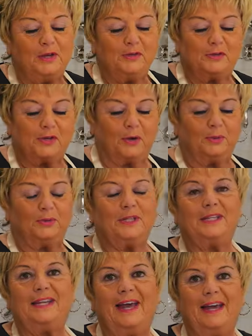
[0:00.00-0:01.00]
So
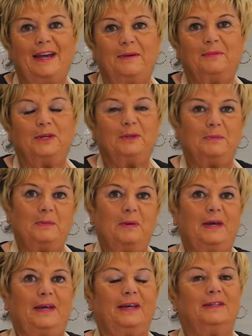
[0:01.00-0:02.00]
today I'm going to be
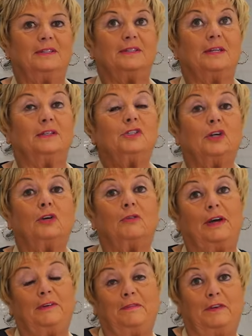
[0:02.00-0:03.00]
making such a
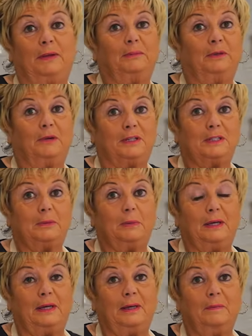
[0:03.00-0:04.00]
great family
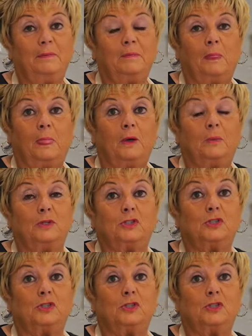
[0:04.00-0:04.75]
recipe, which